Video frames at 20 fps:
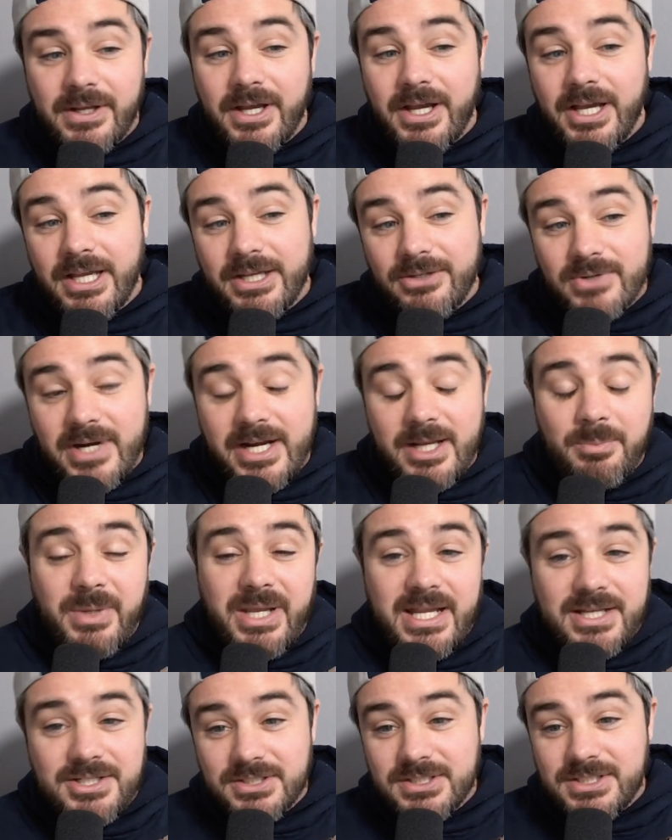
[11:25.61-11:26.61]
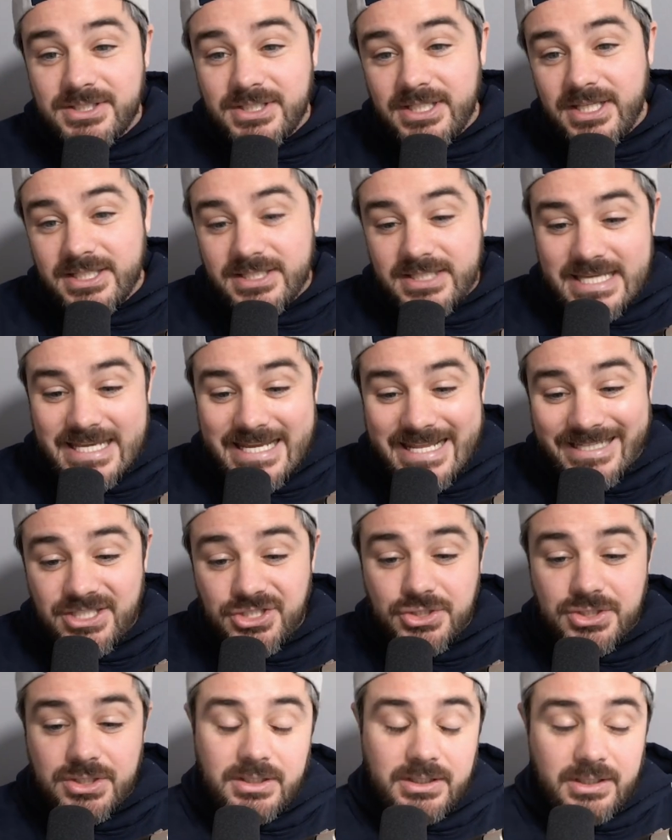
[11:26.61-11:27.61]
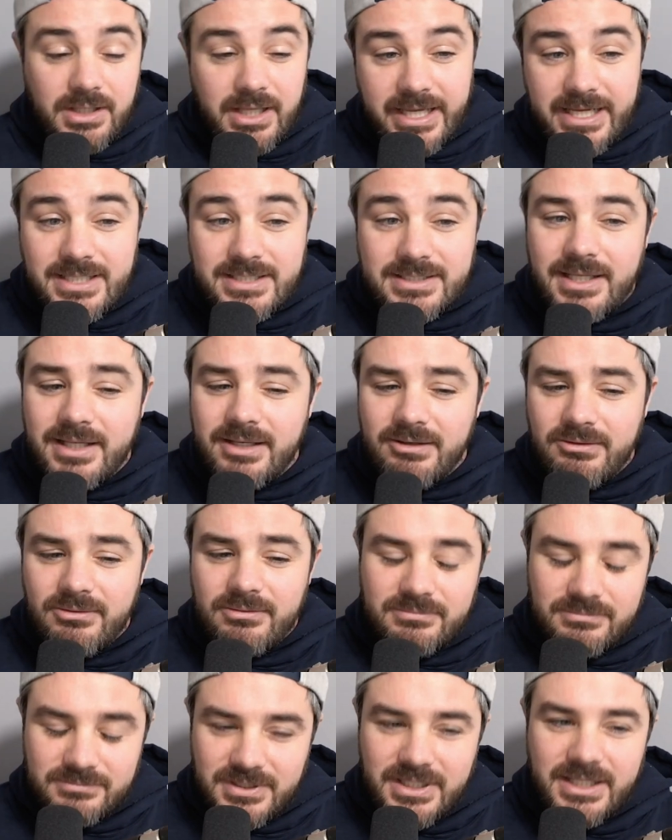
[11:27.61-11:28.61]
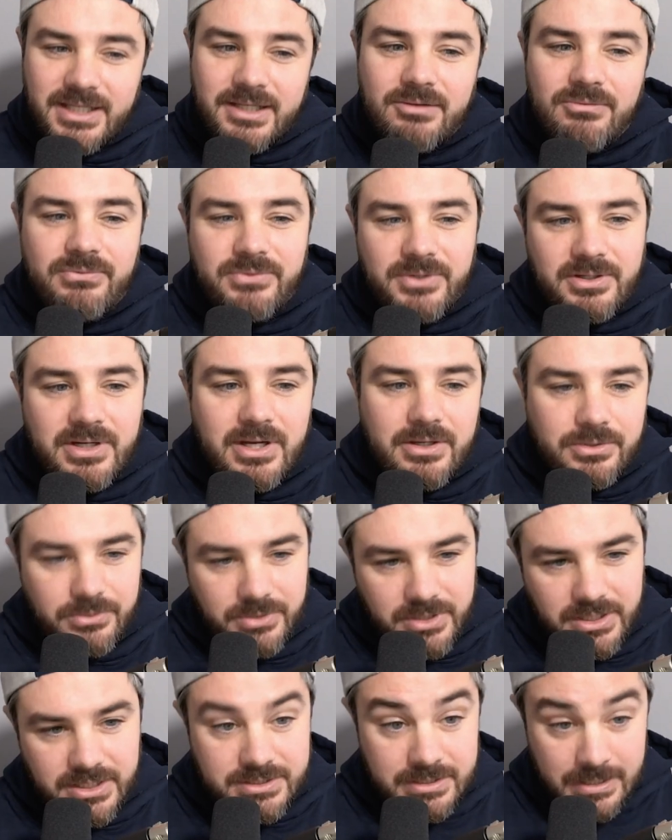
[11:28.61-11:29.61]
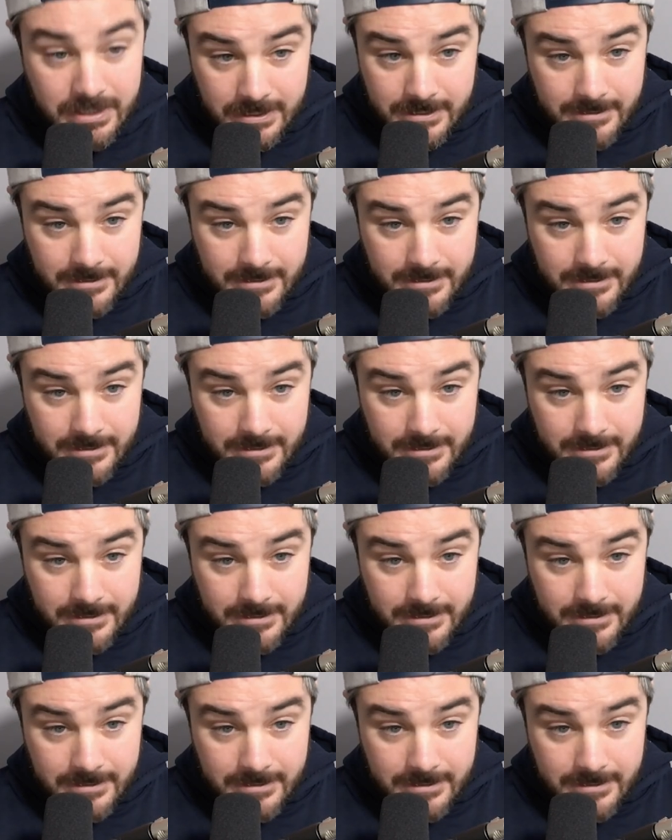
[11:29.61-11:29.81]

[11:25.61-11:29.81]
Reddit page and see his niche likes, and they can figure out who it is.